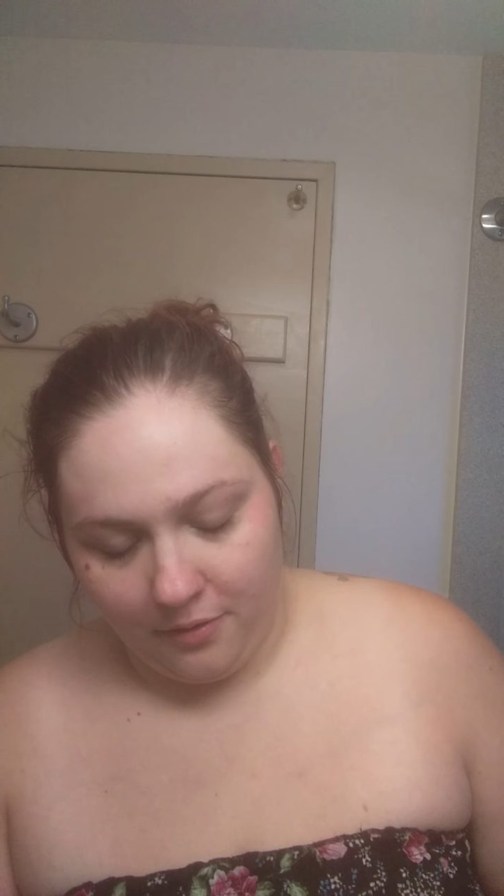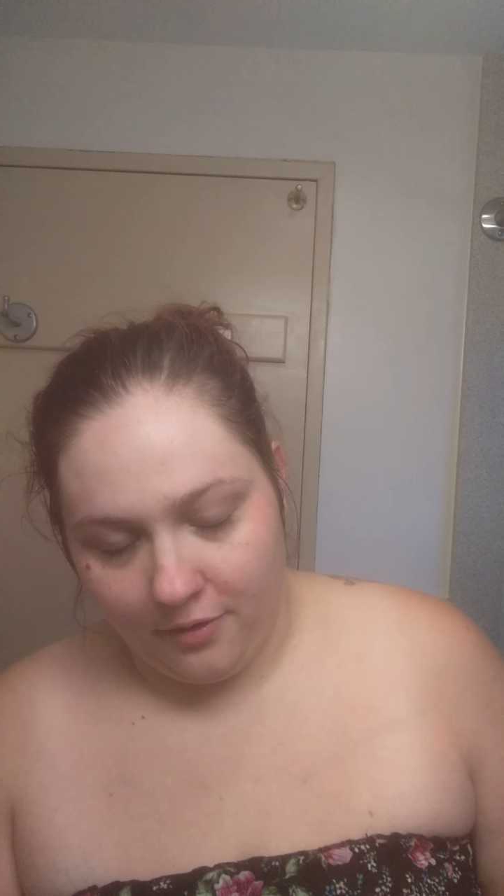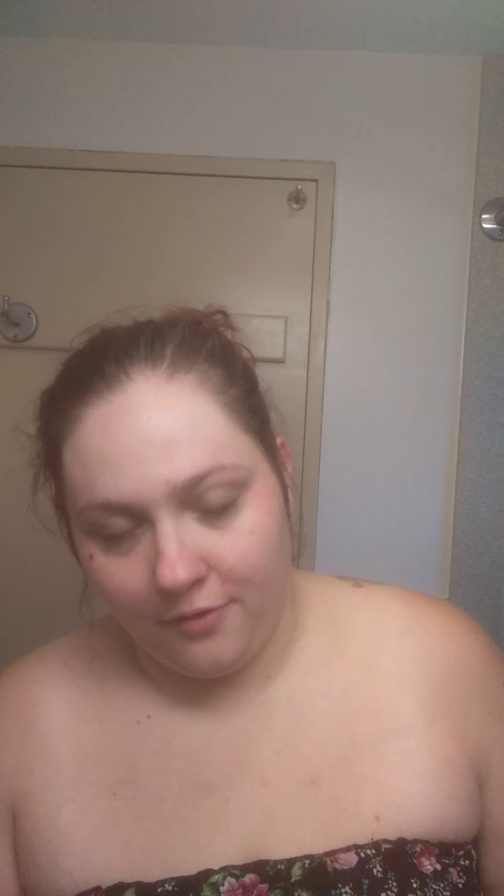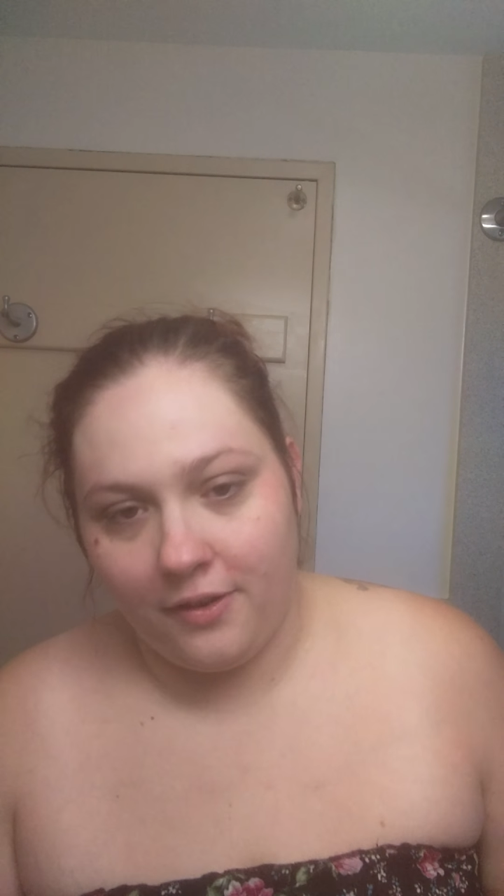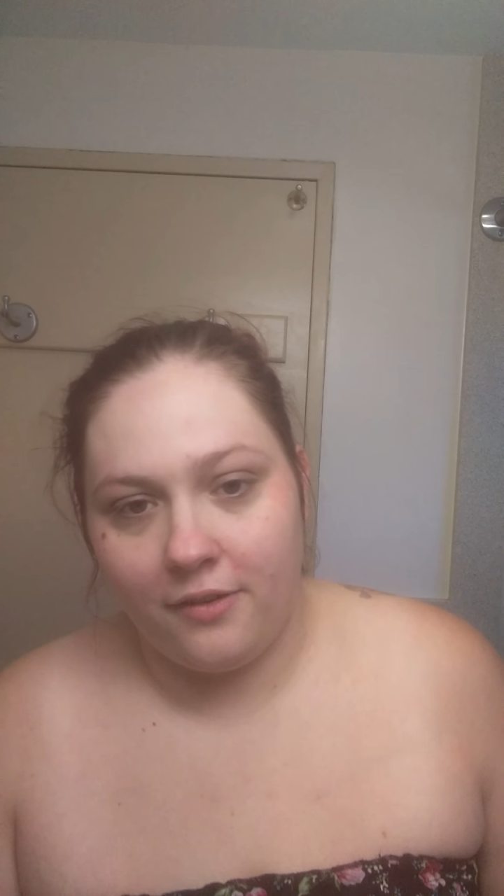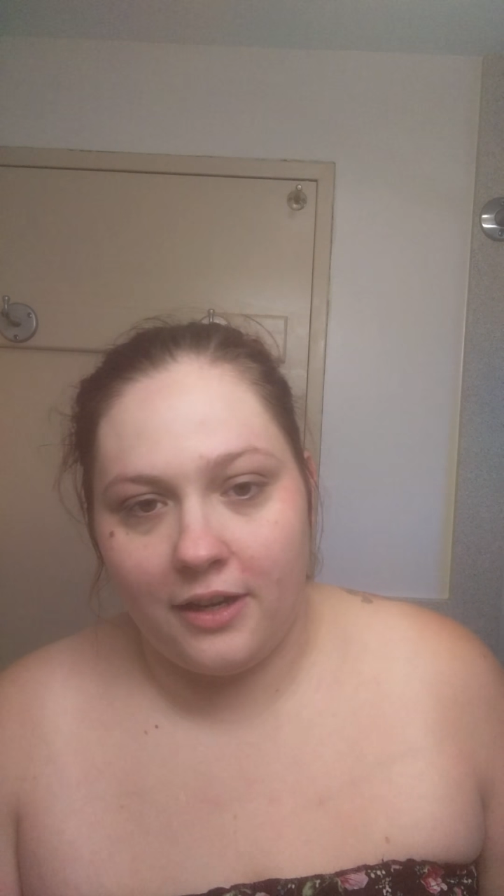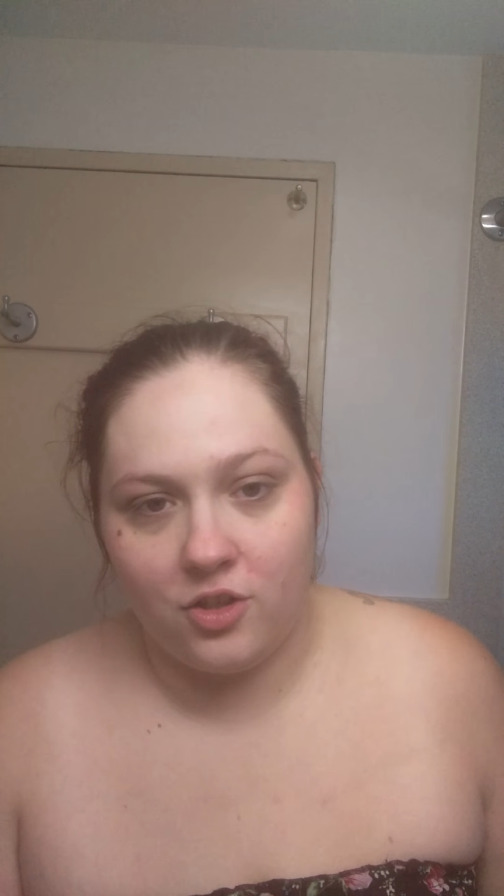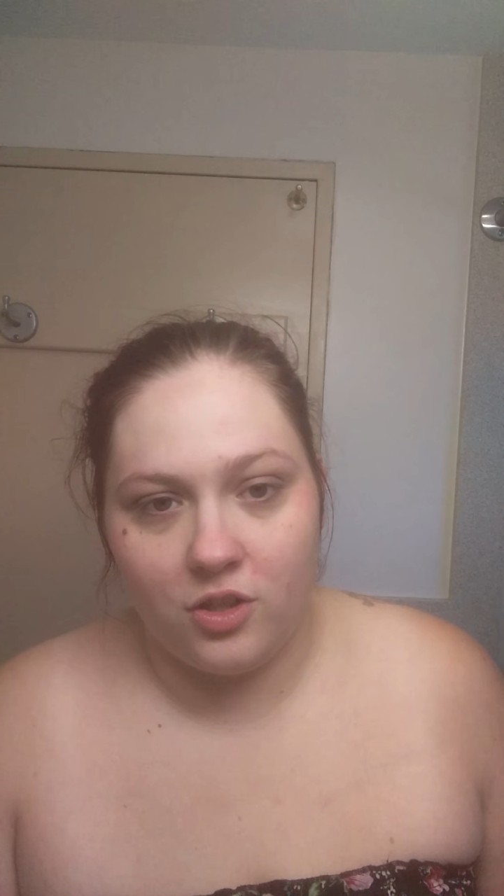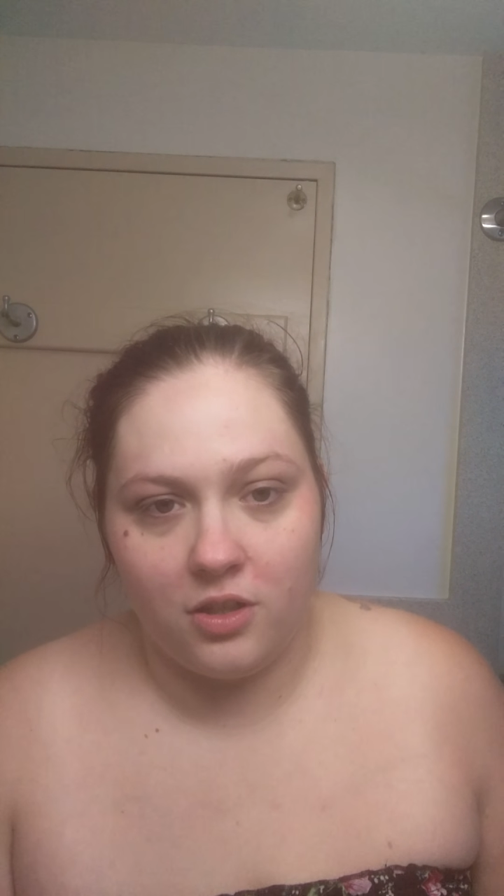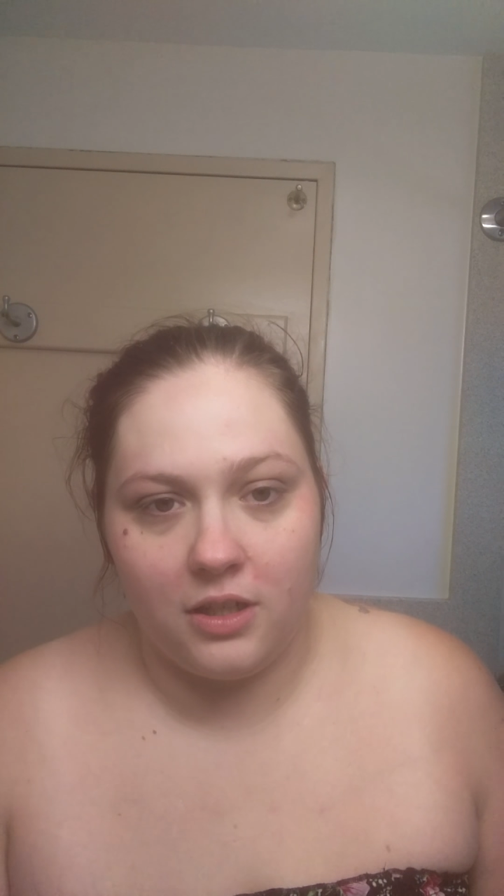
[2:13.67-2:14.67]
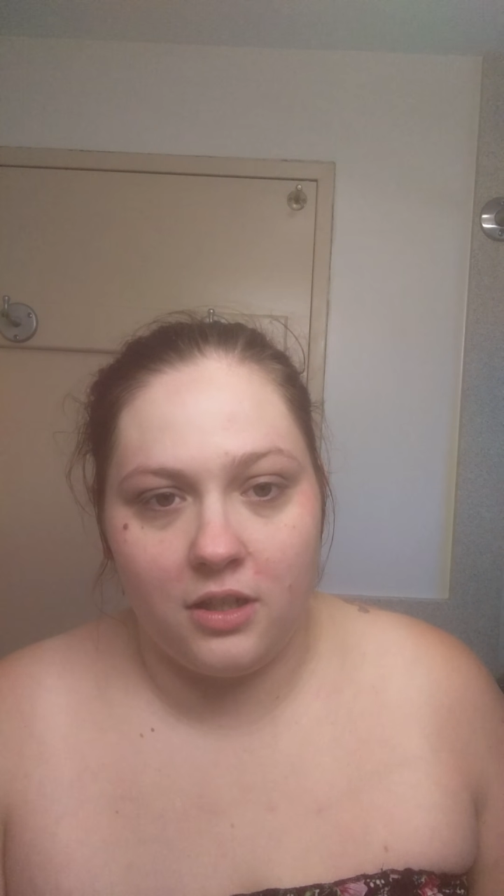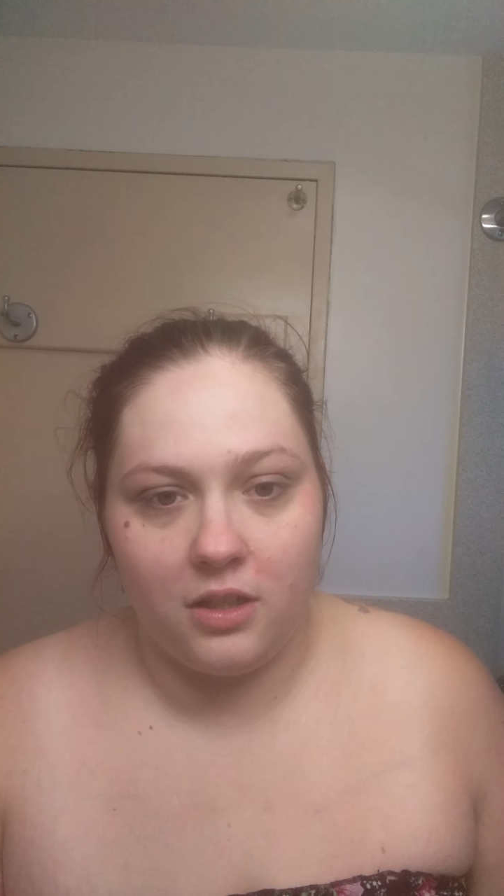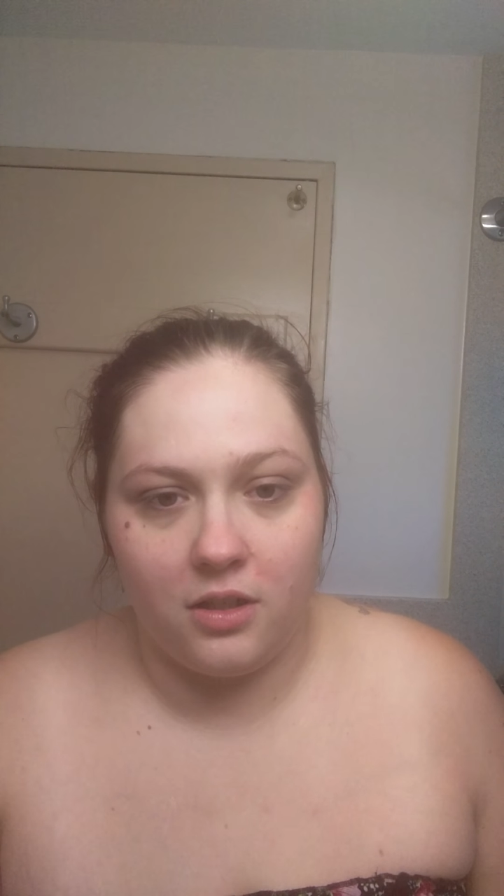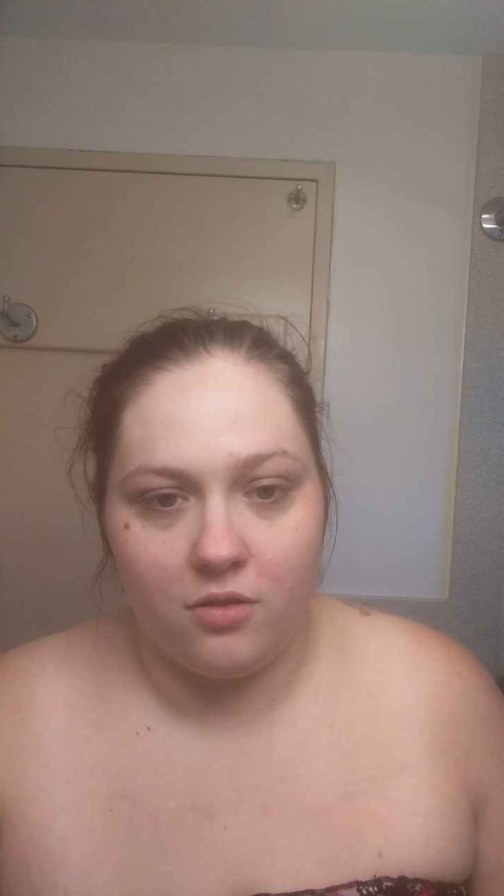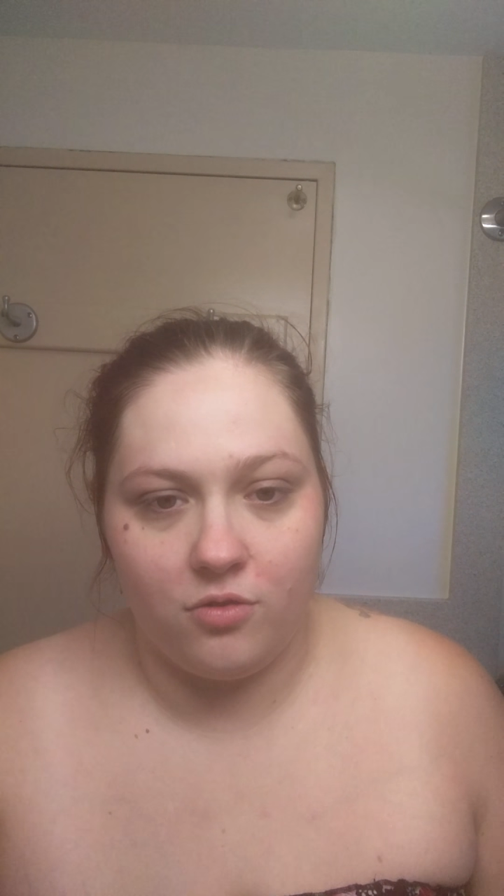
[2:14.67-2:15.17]
For foundation,
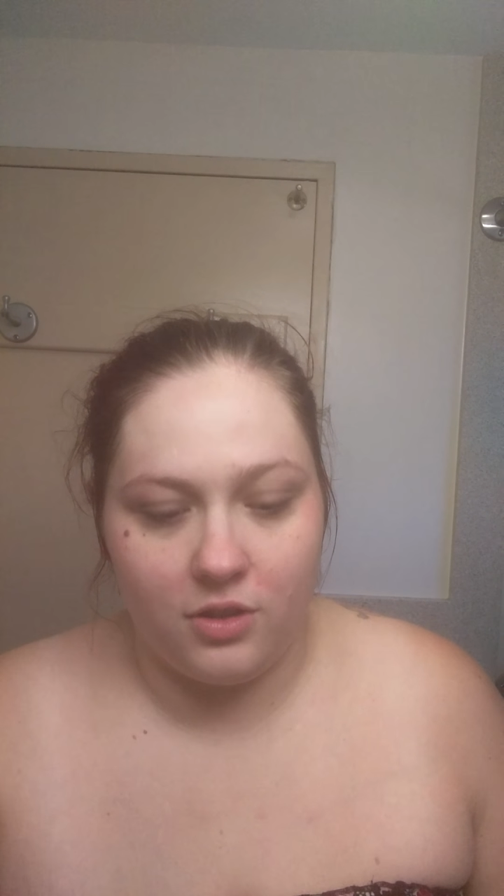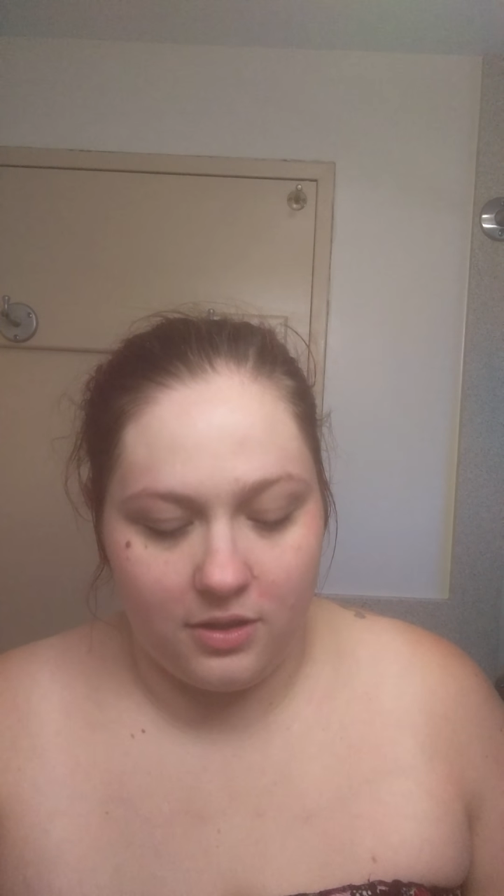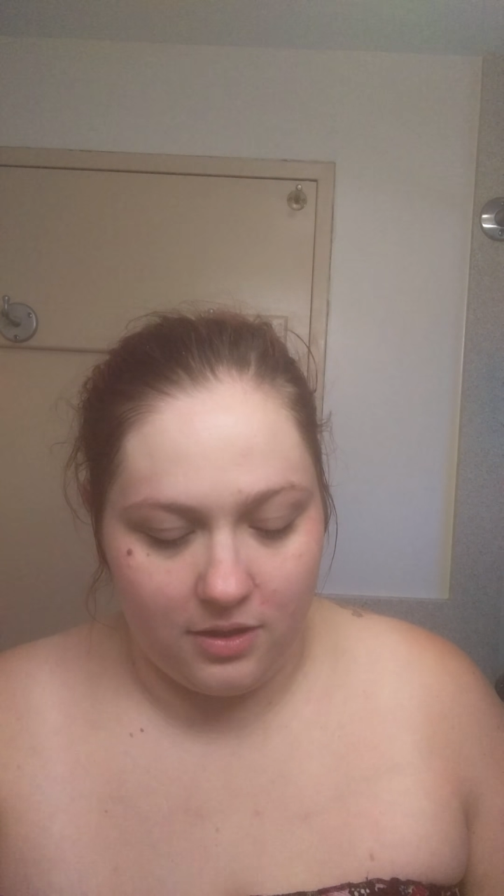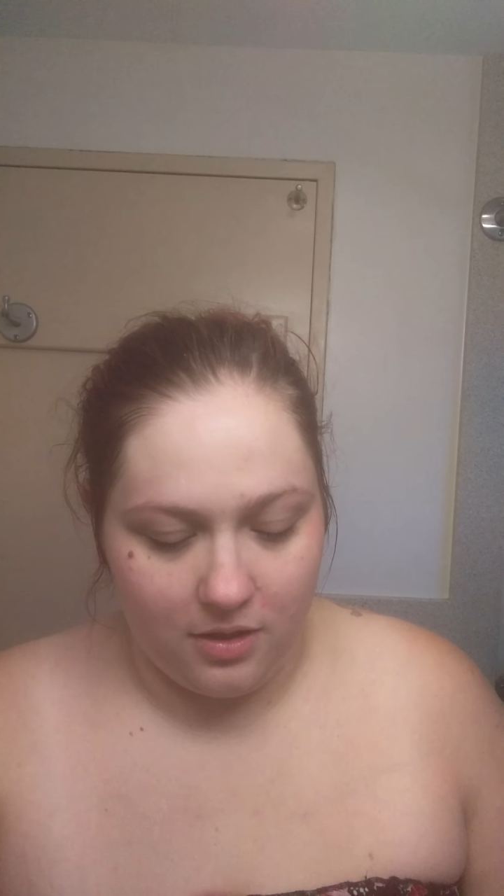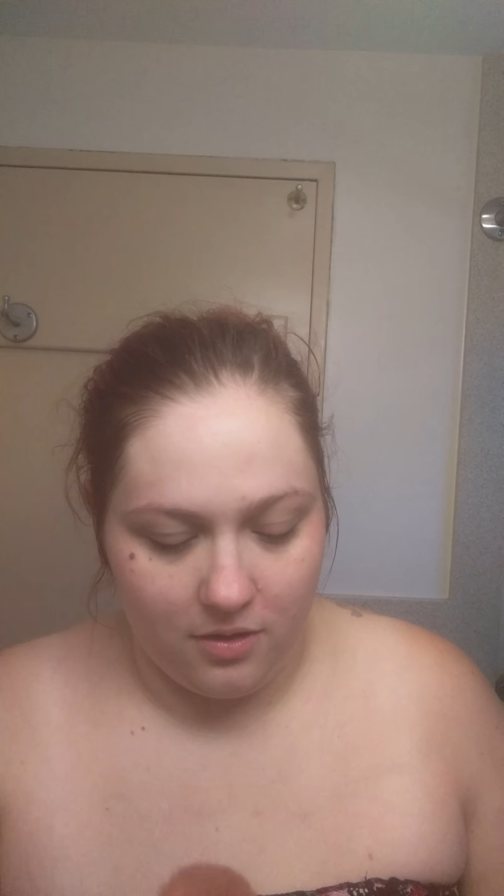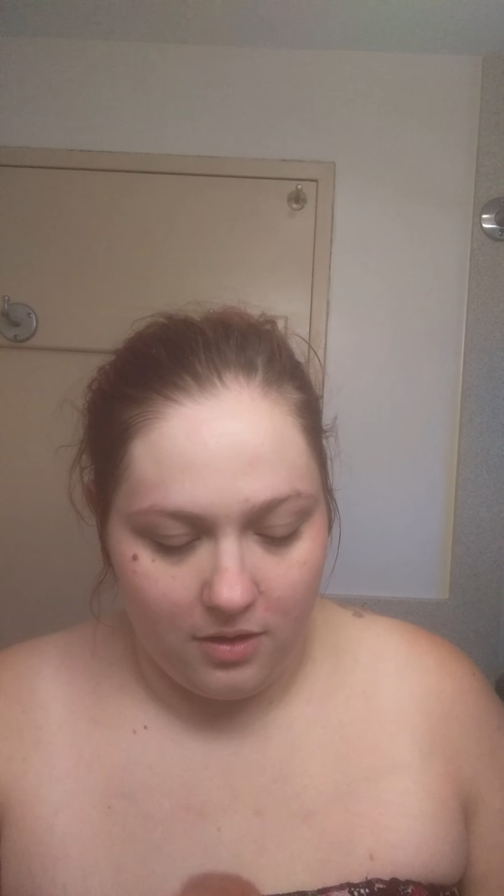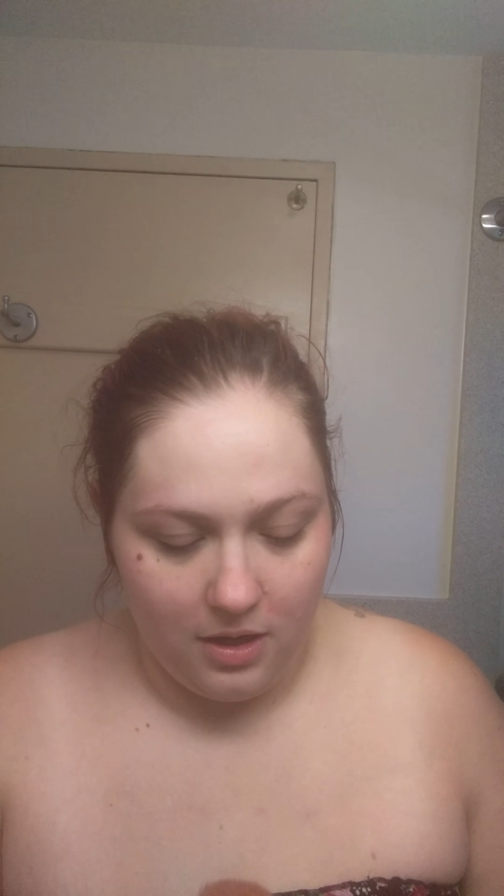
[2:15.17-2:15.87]
you just